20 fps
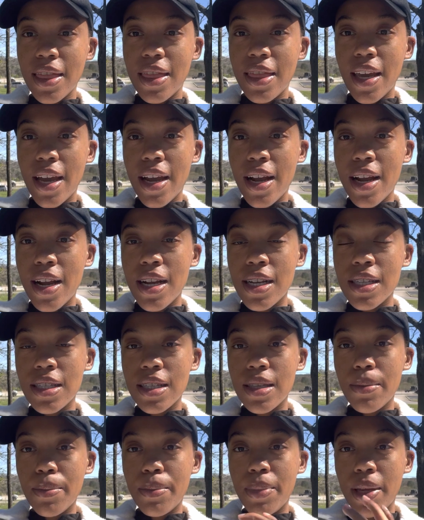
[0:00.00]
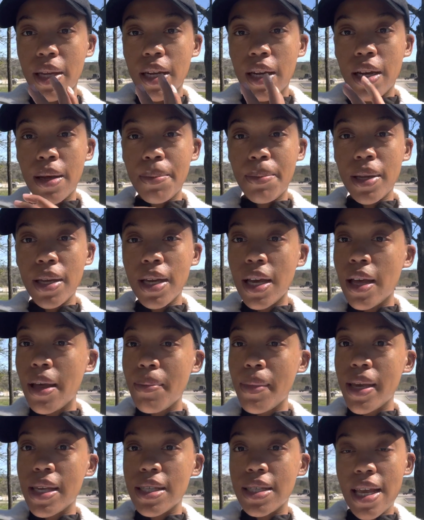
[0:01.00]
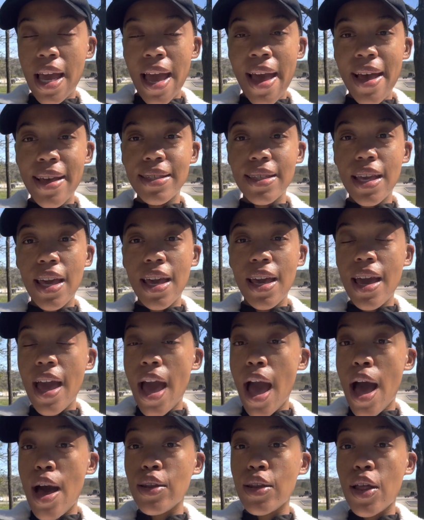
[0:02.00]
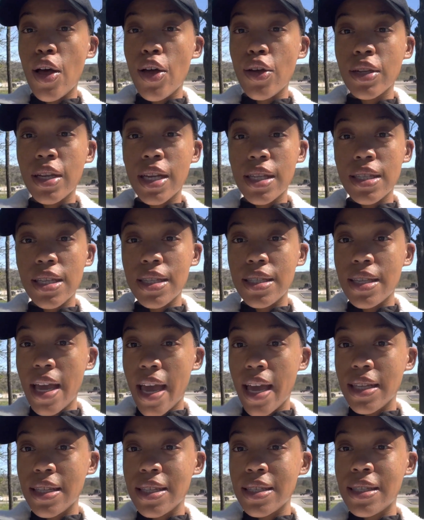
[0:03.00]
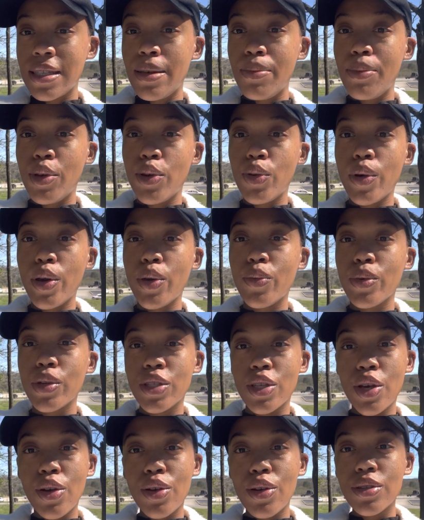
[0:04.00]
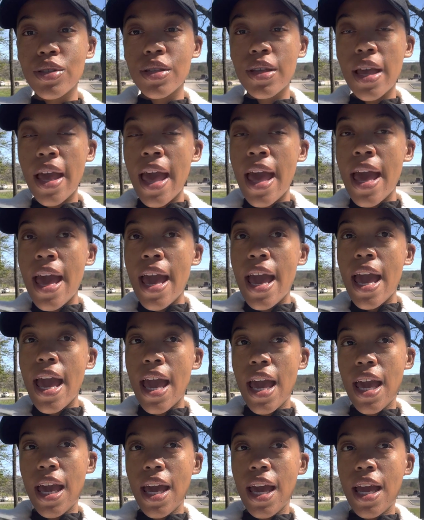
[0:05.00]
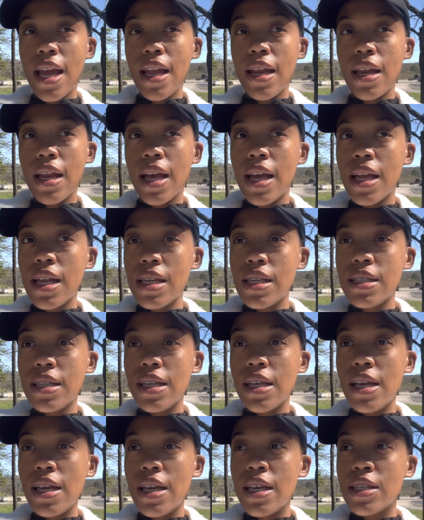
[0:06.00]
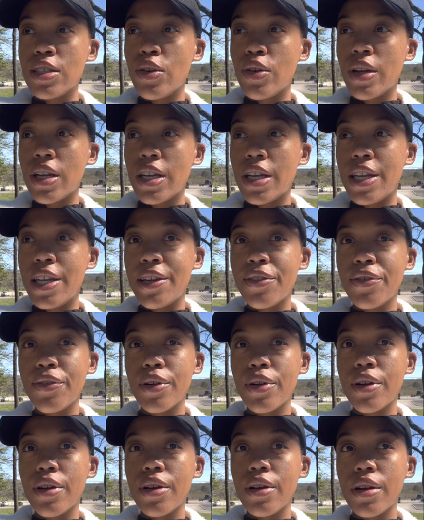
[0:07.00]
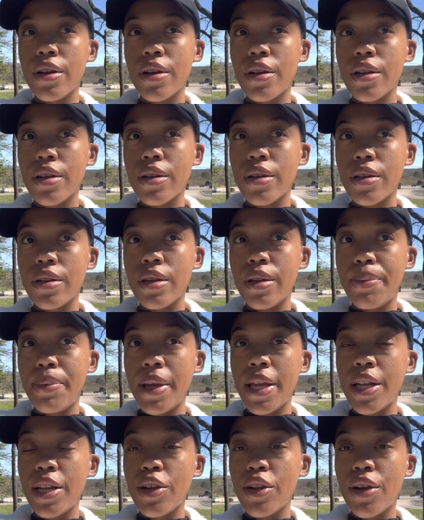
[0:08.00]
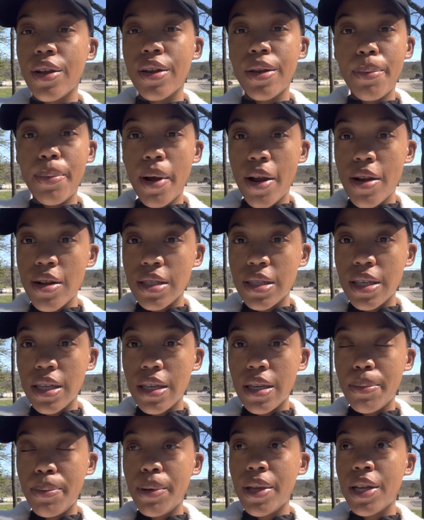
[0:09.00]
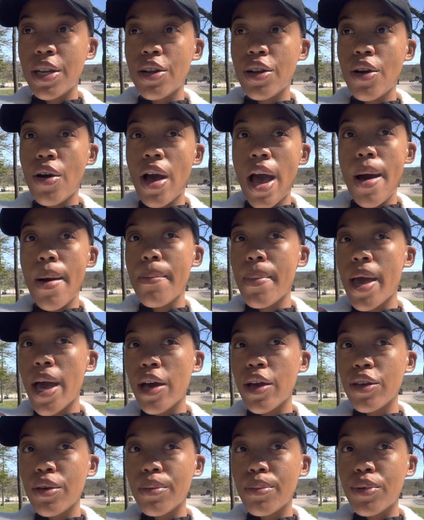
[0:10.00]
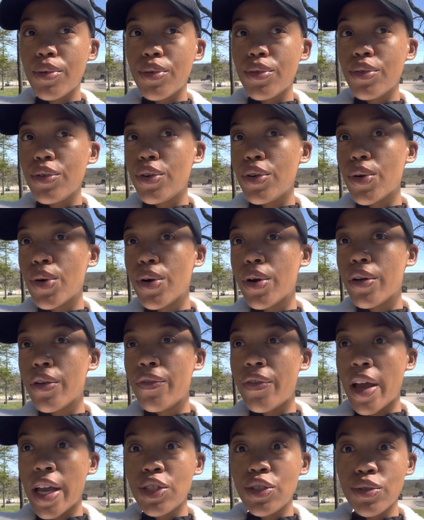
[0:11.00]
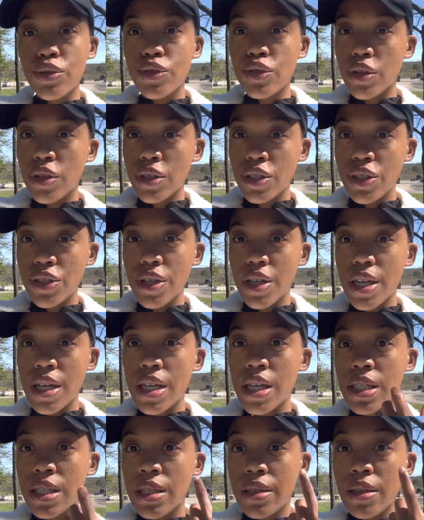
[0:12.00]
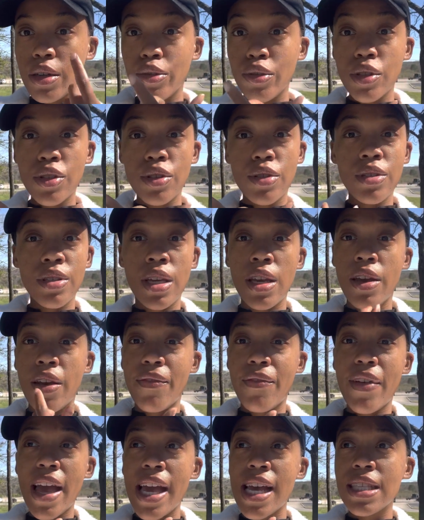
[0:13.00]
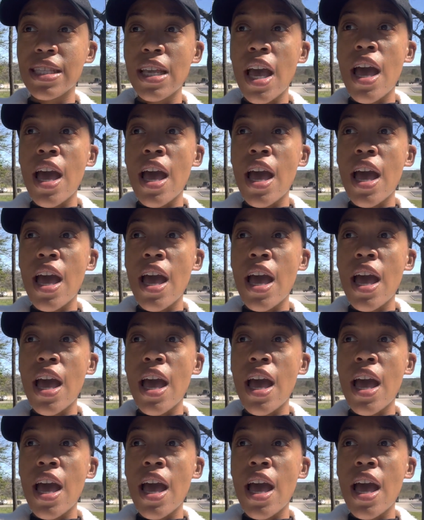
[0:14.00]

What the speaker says: there's been a couple of comments asking how long does it take to see mewing results. And honestly, it's going to differ depending on the person, depending on how malleable your facial structure is, the bristles in your face,